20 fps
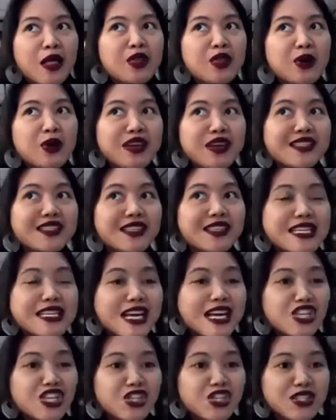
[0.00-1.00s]
there is a
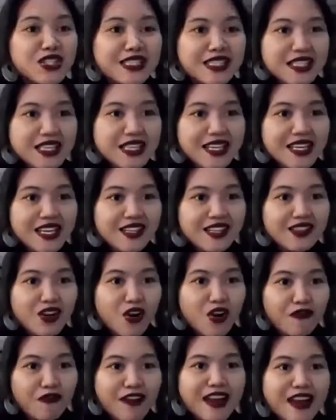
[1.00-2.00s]
national target
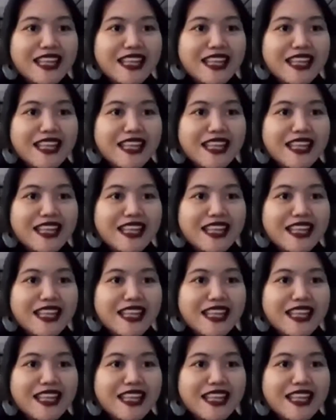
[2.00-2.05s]
of